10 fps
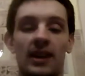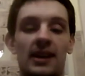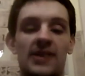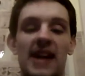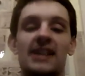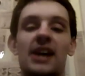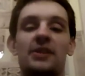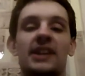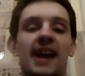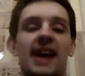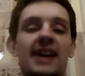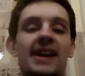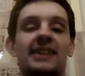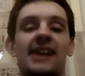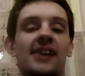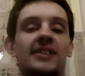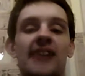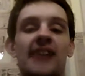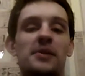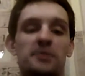Then going to tight end,
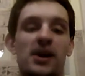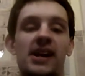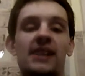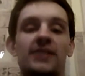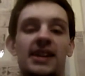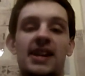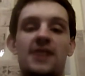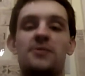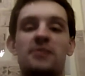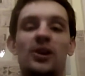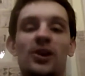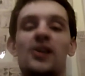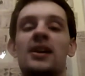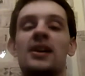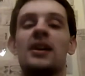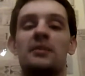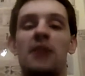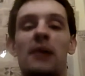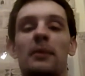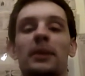I would probably give it to Heath Miller.
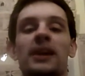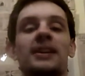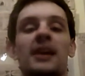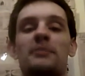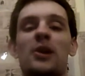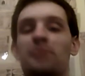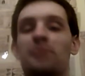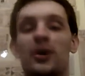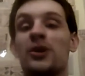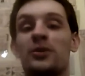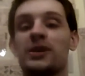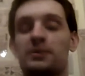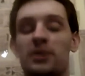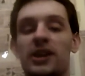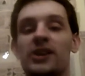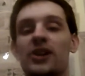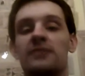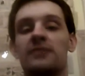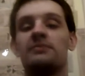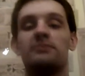Probably Mark Bruner was pretty
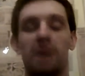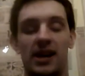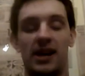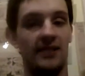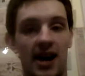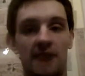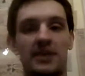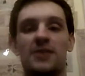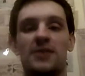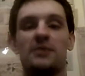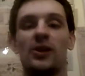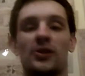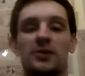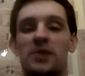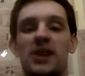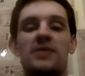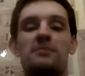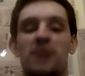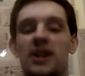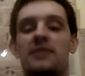good, but Heath Miller is
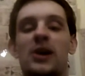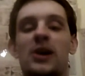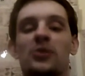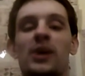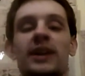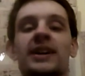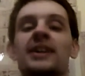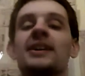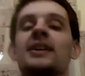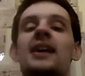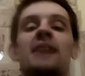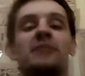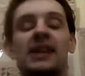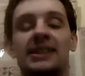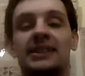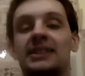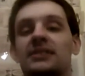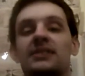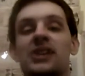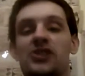probably the better one because
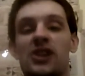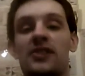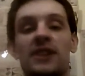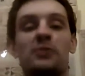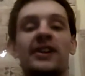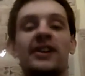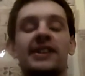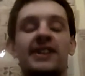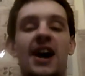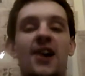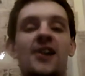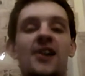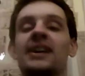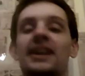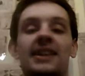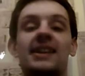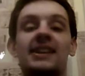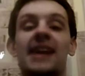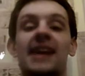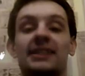this year he went on a tear, and then
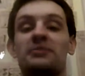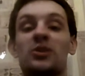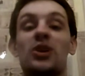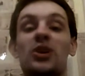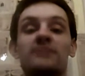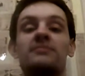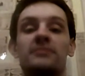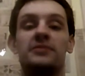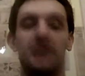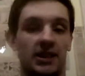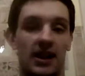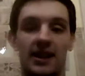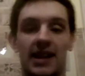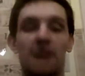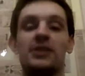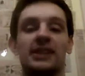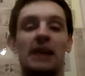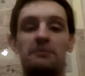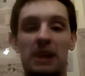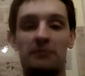he's had some good. He was
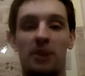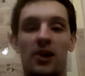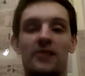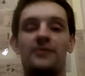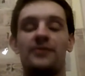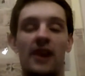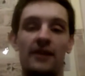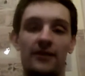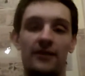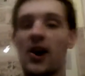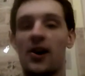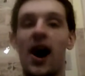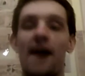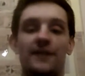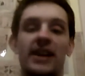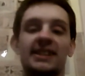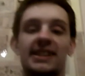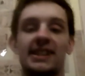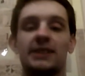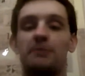a big part of our
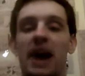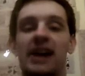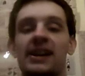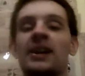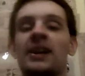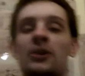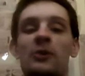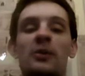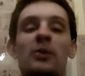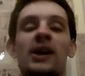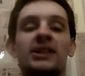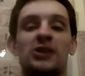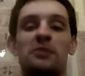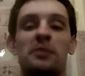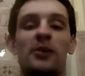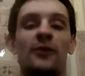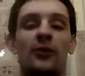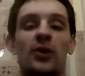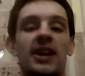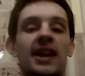offenses back when we won Super Bowl
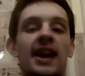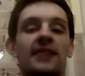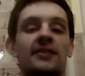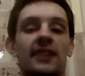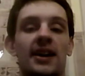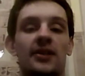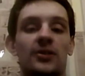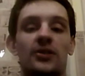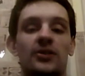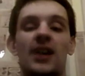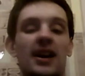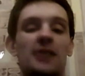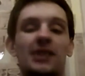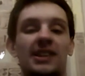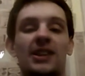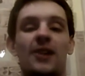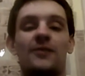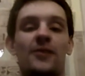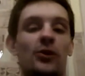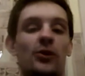40 he wasn't there
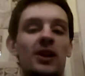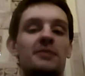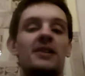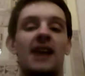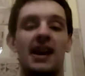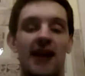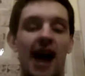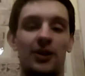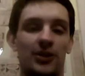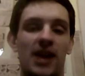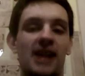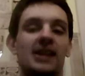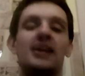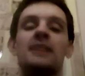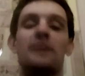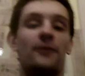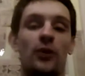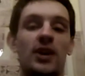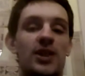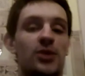for 40, but I don't think, but
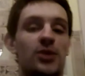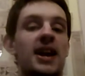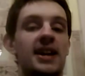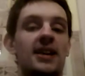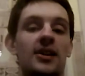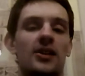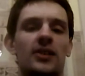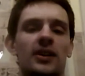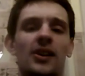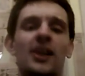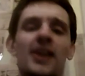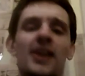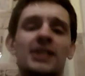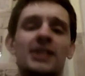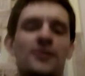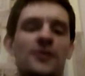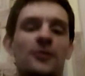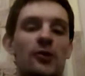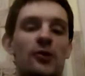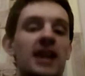43. Although he was there for
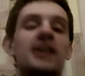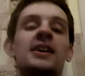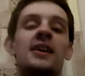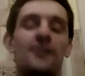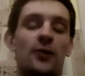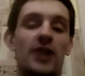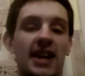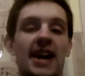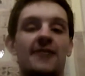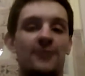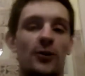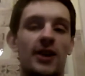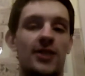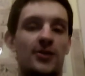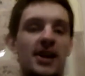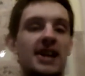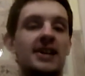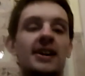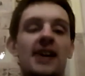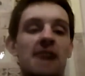40 and
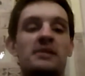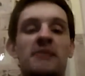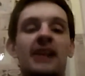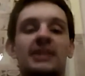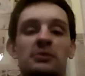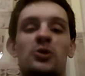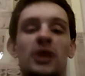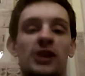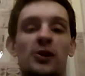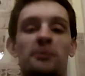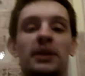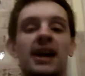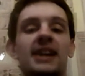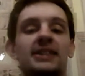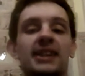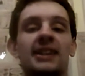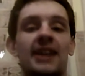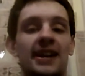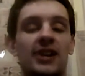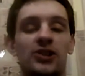43, he made some critical plays
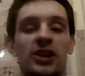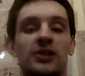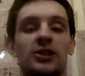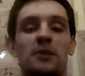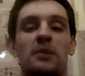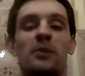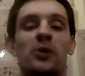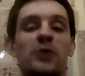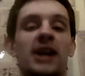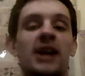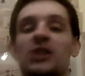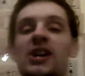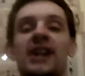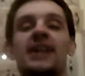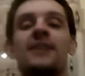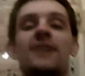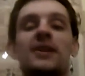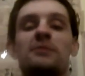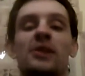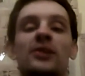in each of those Super Bowl runs. So you got to give
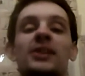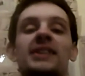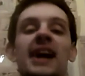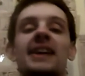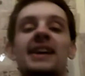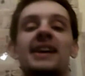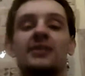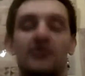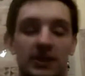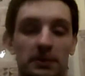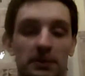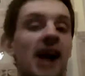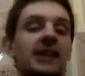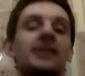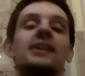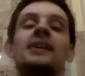Heath Miller the tight end spot.